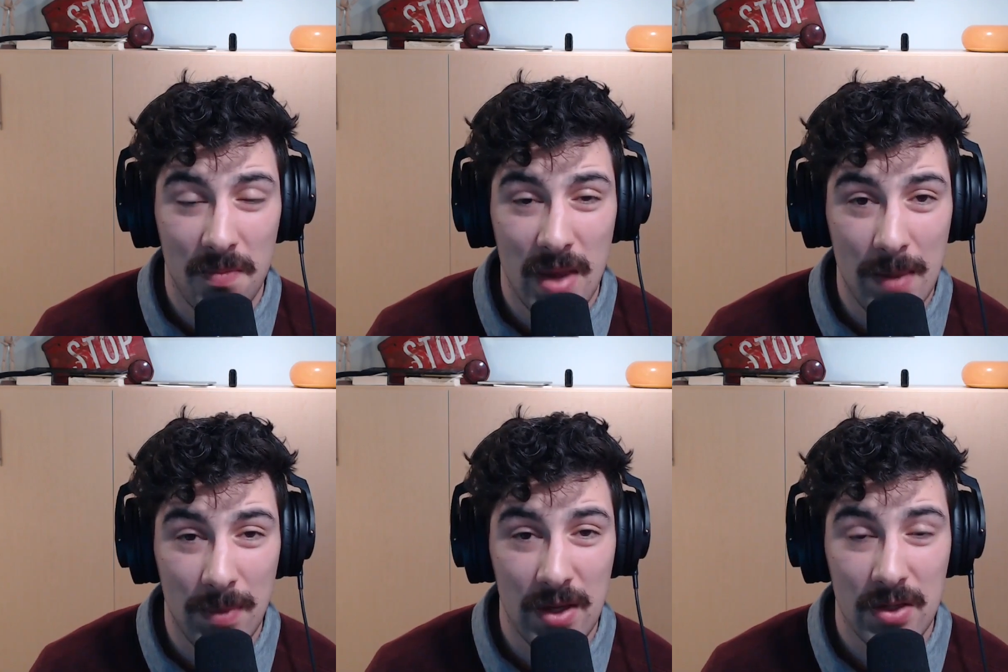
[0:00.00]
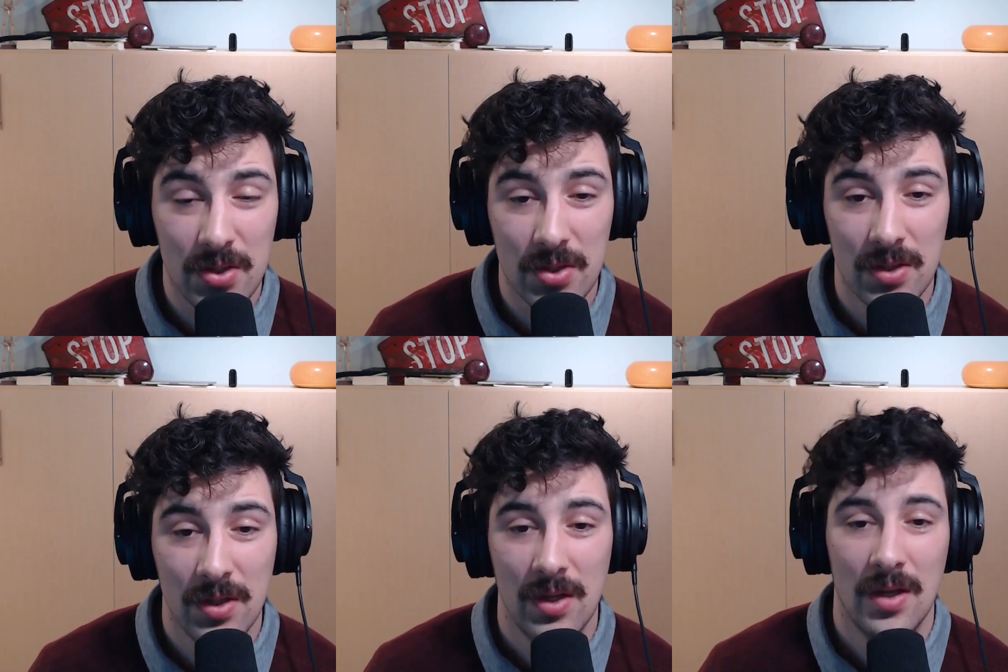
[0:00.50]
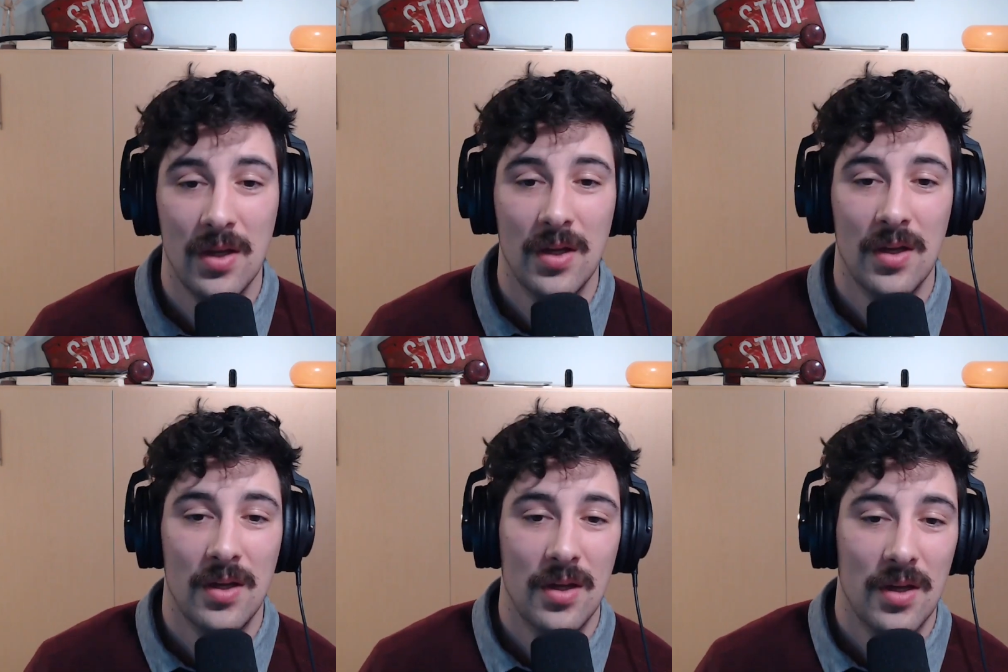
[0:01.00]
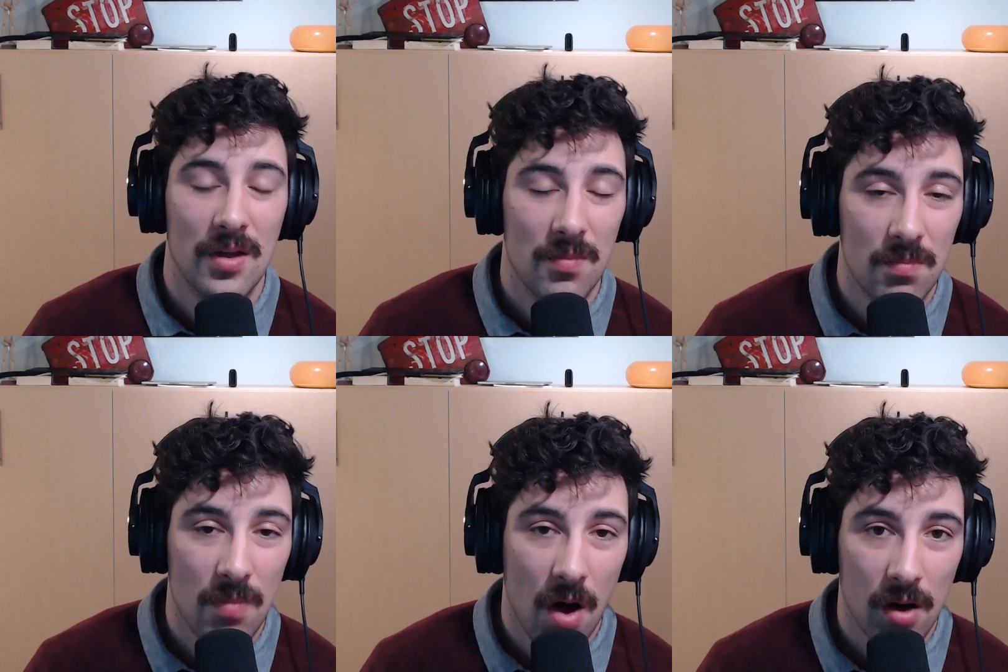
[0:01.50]
image
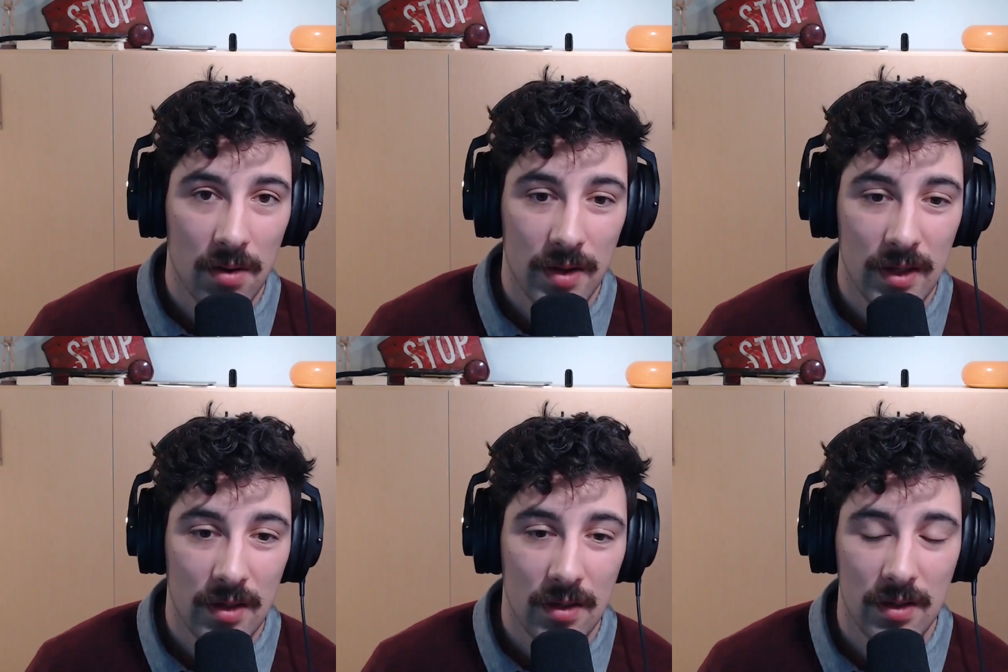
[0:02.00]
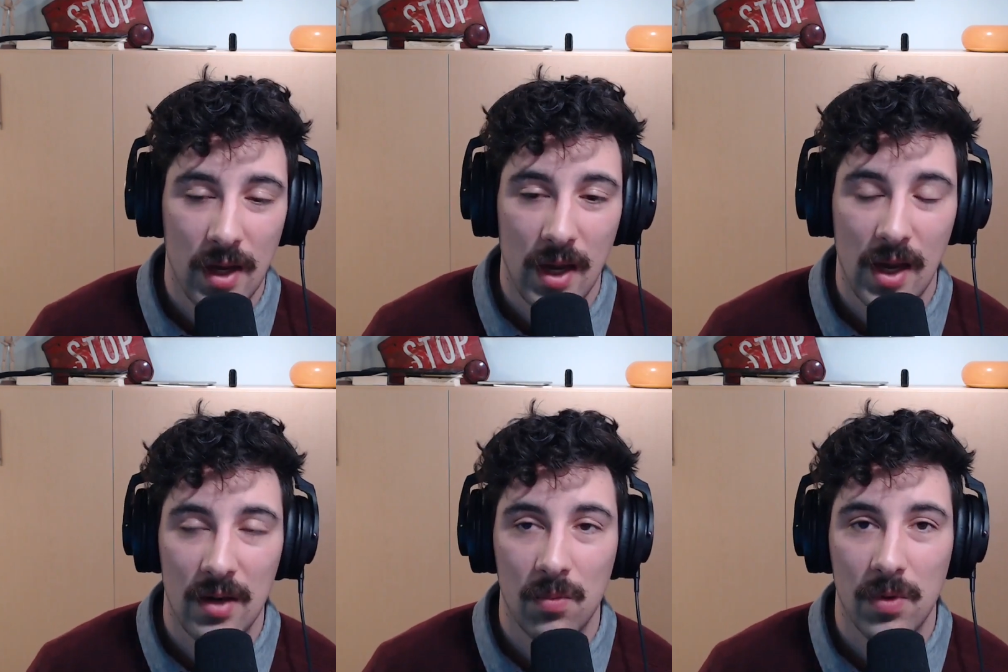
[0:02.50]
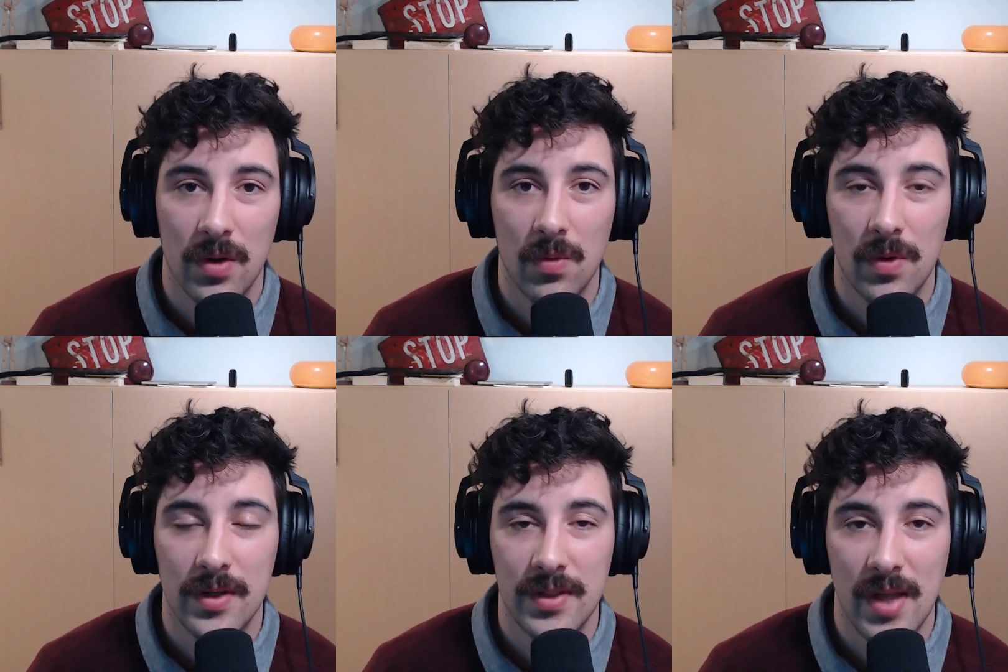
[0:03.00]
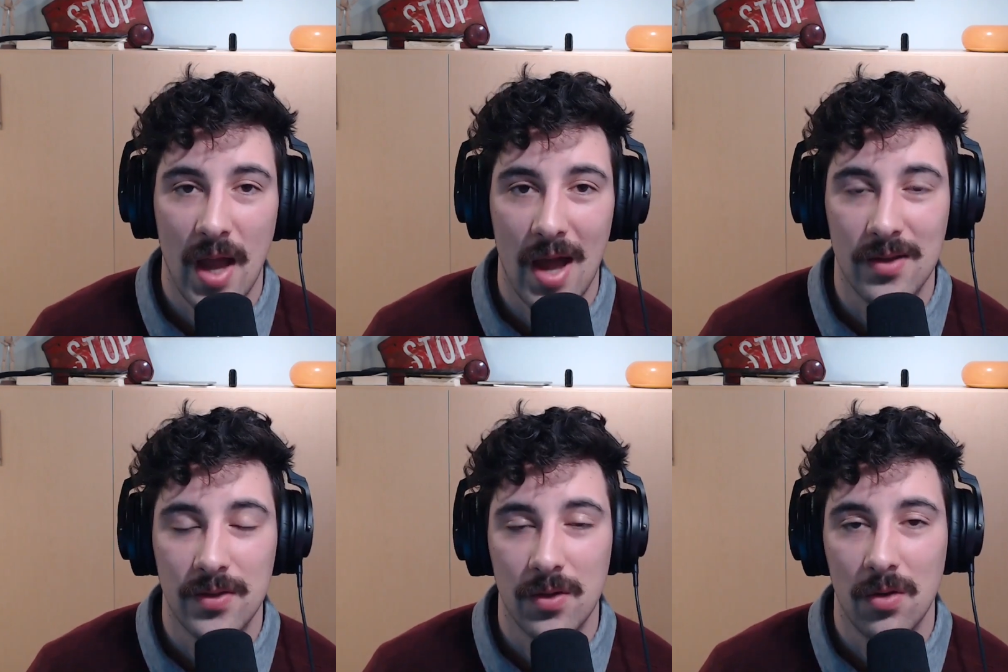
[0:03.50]
modeling. And what is
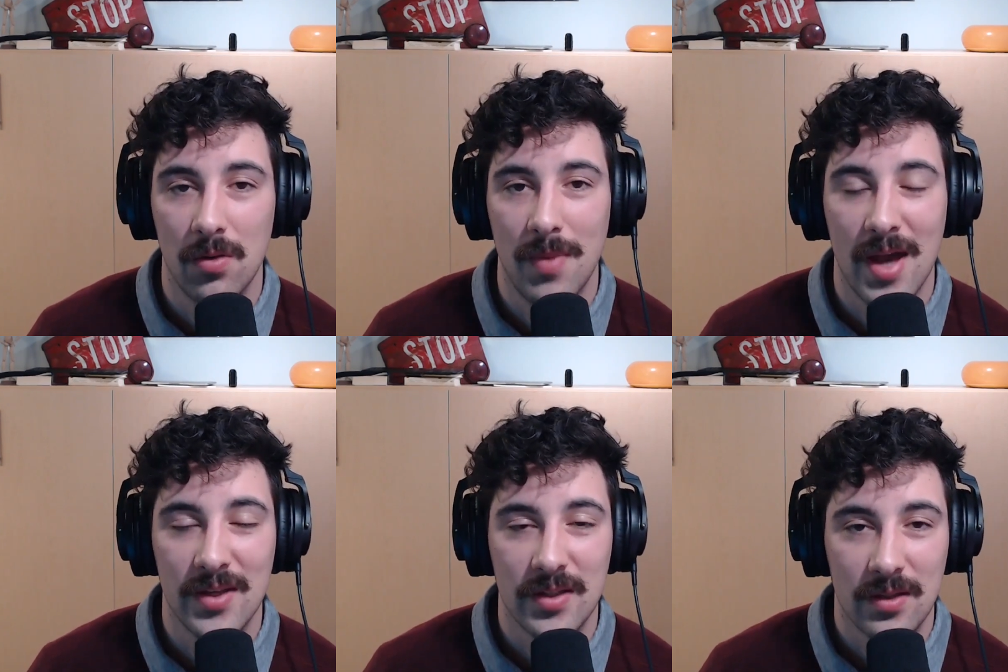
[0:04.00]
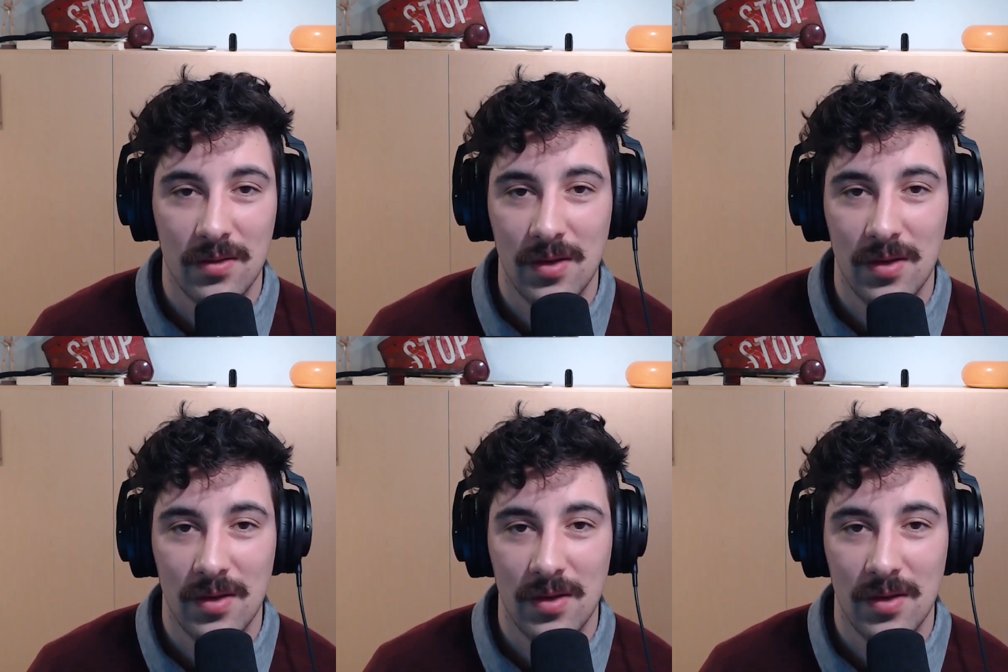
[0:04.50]
that? So mask